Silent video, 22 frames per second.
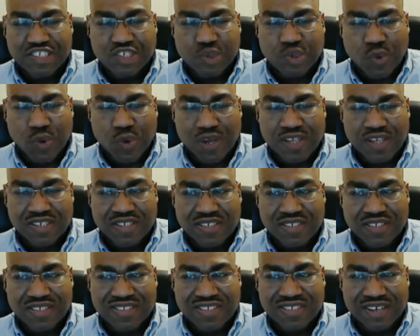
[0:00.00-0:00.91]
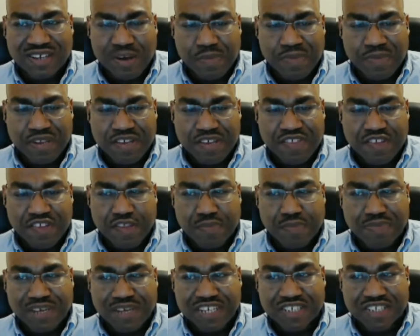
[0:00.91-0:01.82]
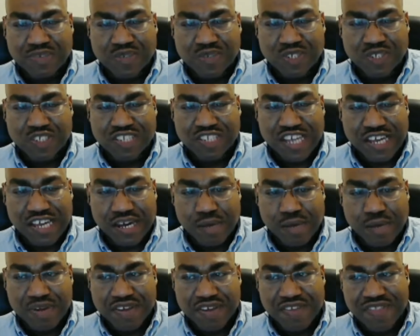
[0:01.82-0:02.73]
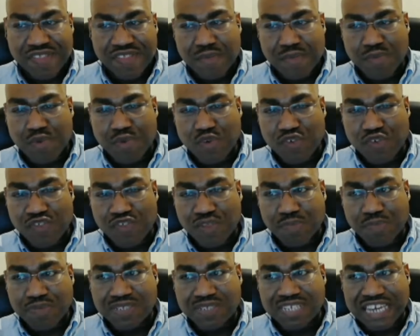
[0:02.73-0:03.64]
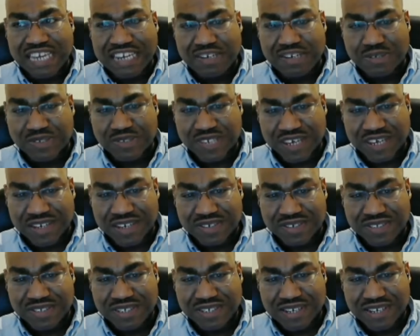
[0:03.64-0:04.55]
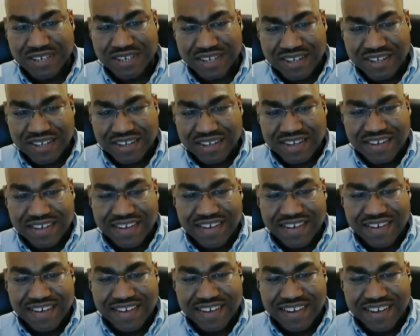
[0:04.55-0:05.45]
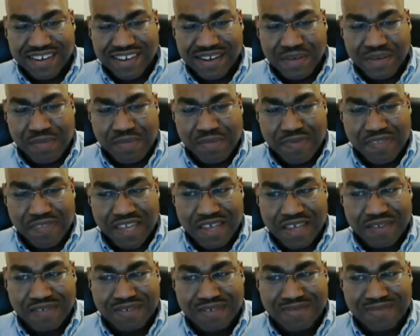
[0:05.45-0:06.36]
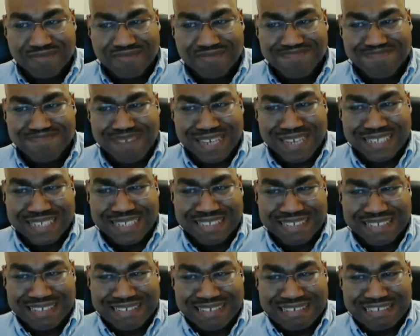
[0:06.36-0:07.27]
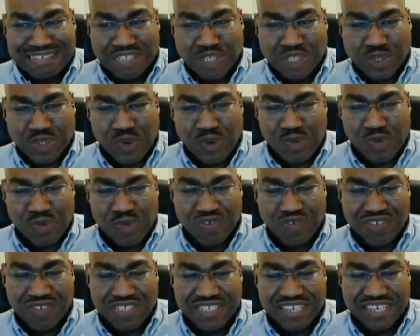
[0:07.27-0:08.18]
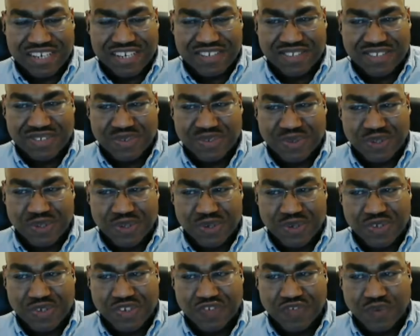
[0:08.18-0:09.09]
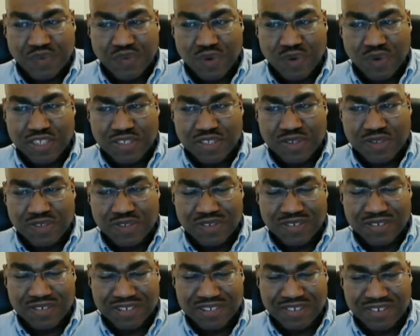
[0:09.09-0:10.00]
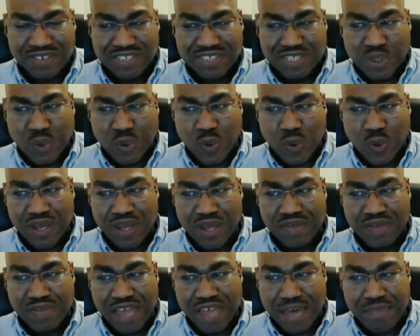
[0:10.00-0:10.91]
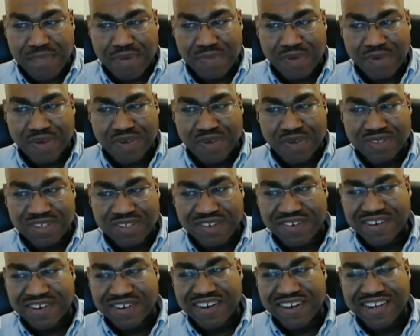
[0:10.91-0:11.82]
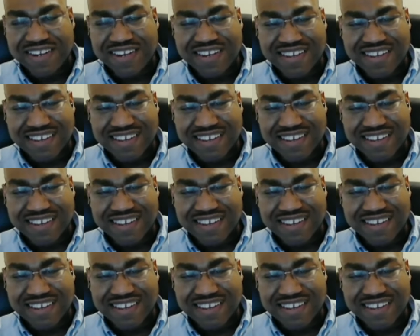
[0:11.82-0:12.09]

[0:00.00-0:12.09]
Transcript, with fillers: toy company. They're the biggest real estate company. They move the potato sales. Um, they basically control movie sales through the use of what you know what toy Happy Meal is going on.